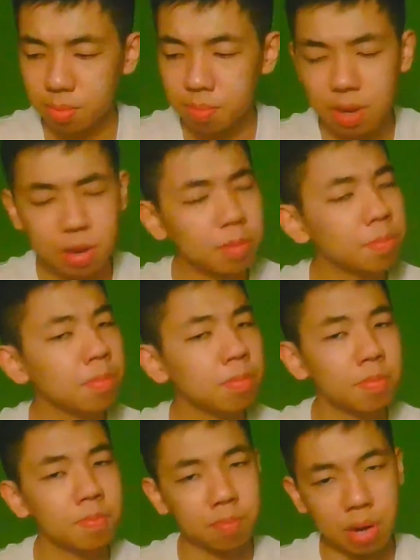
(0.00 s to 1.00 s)

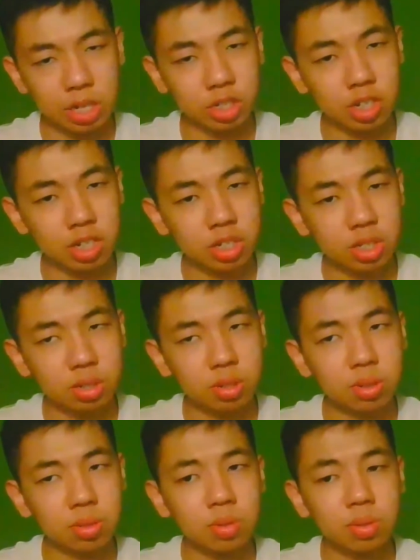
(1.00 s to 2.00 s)
being
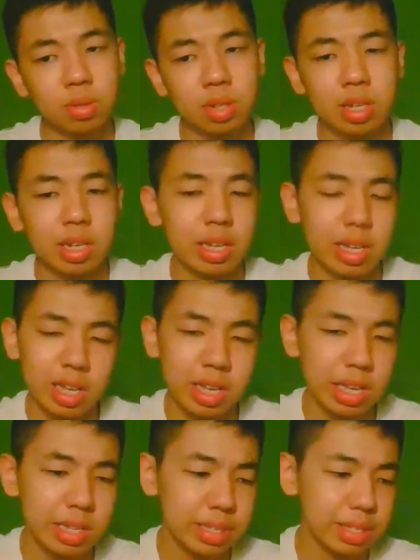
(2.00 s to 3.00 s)
prejudicial
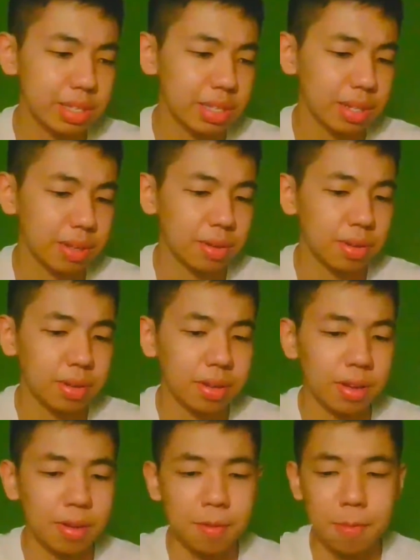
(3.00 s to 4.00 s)
is,
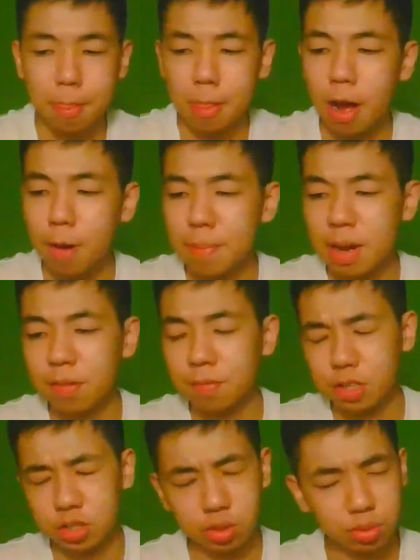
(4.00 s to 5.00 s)
how
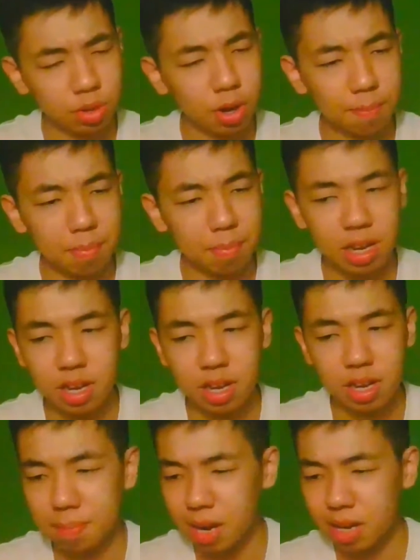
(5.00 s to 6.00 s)
beneficial not
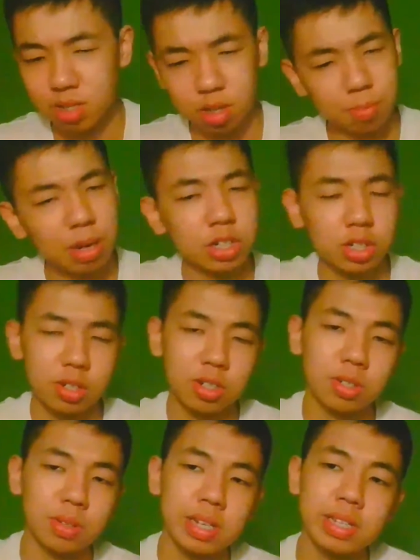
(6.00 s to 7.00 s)
being biased or
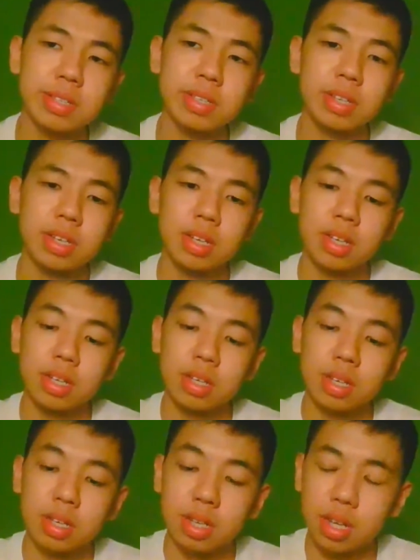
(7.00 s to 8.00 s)
prejudicial is.
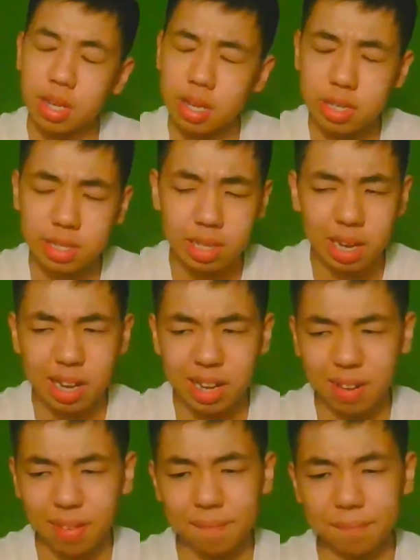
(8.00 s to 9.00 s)
It's
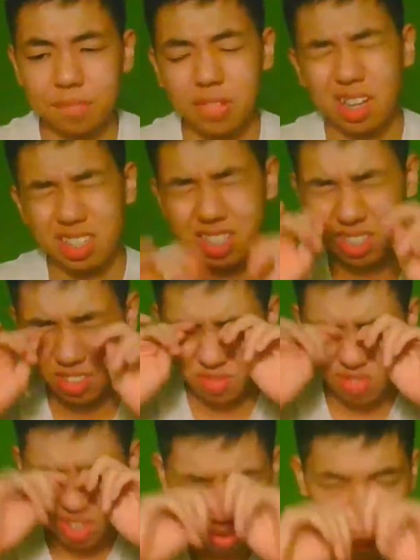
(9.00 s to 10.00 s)
like, as in,
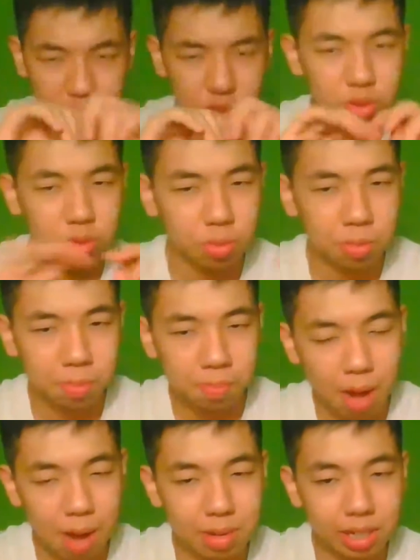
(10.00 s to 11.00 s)
we want to
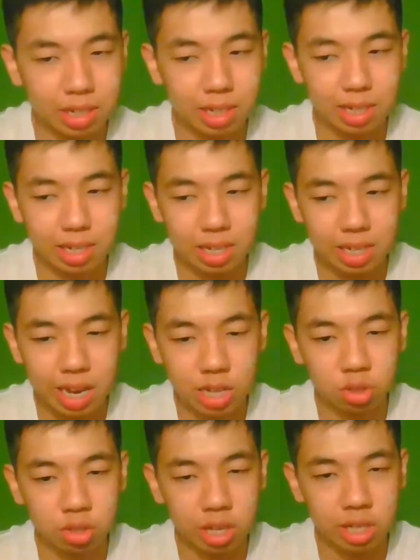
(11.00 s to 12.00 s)
publicly
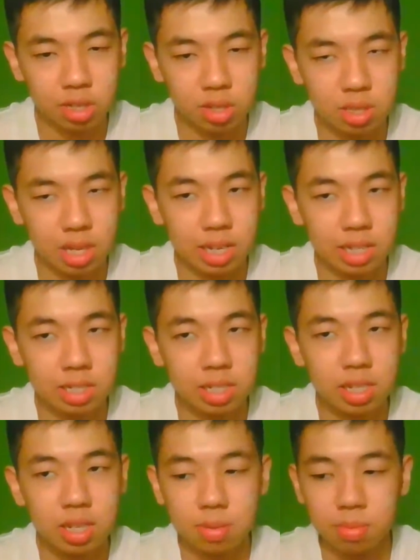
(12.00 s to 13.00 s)
educate
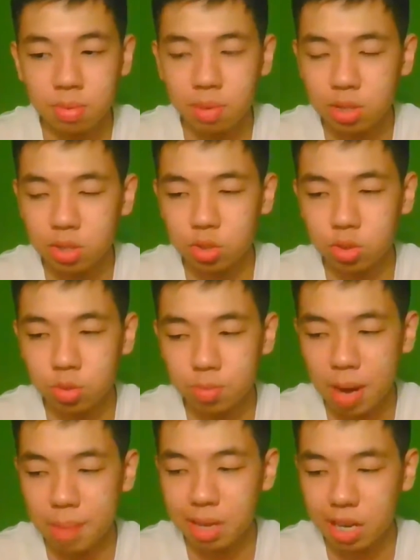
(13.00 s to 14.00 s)
society, we want to do
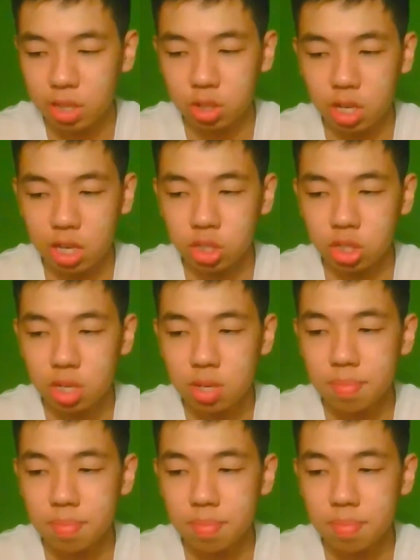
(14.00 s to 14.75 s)
public education